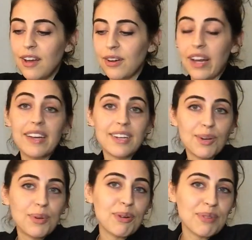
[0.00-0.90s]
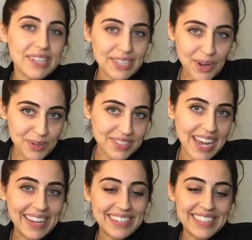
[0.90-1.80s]
Okay, we are really going
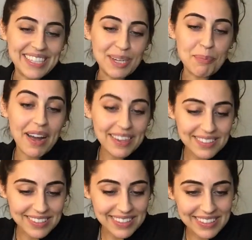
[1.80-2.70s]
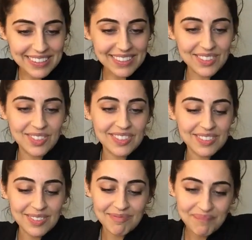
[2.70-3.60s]
to end it here.
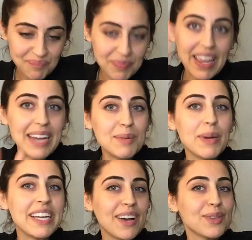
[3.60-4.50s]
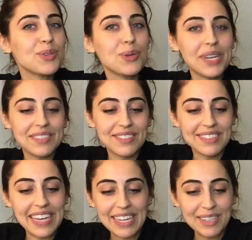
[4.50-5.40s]
Pisces, anybody else who has
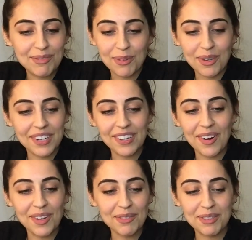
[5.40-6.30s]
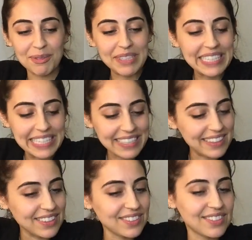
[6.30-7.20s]
stayed for all of the
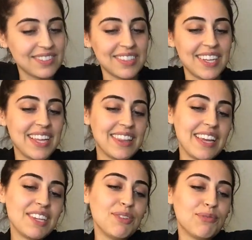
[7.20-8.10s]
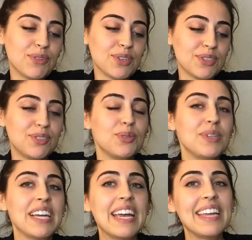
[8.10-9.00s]
readings, thank you for
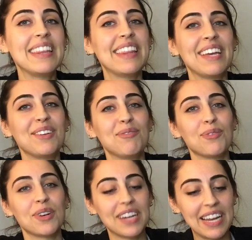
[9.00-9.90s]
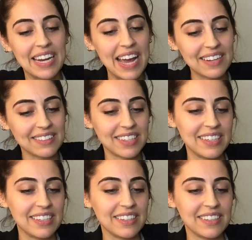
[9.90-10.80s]
tuning in. Thank you for
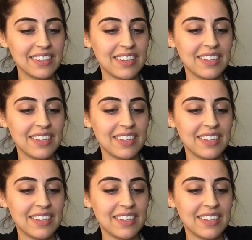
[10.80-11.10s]
connecting.